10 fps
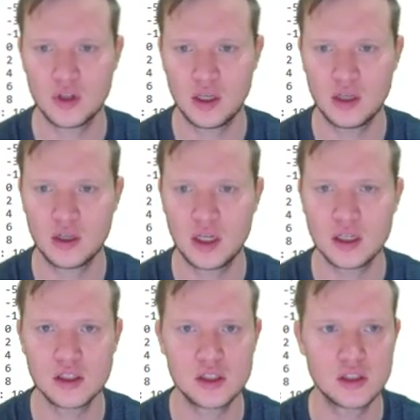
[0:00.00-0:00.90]
the
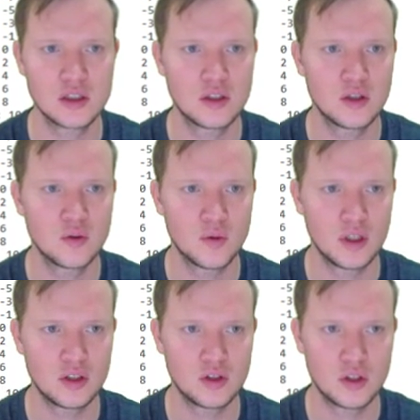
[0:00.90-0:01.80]
index, we
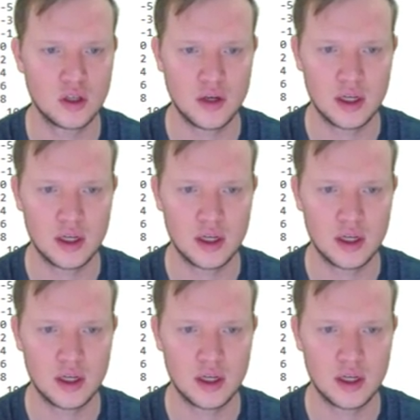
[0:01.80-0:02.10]
need to go